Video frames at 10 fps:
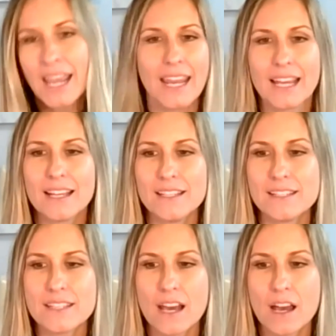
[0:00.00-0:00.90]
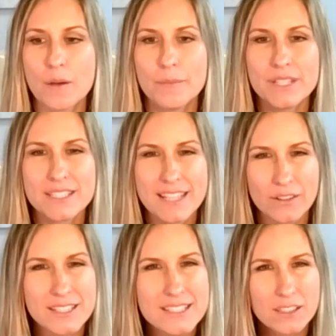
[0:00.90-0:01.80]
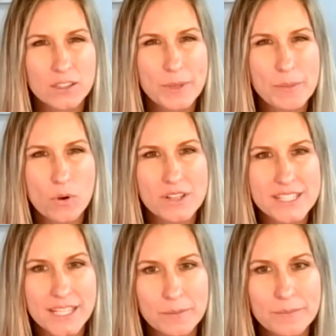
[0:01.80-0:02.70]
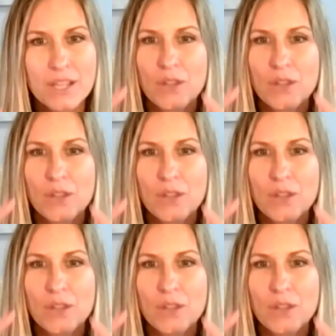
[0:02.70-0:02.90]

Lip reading: and the sound gets a little bit more dim.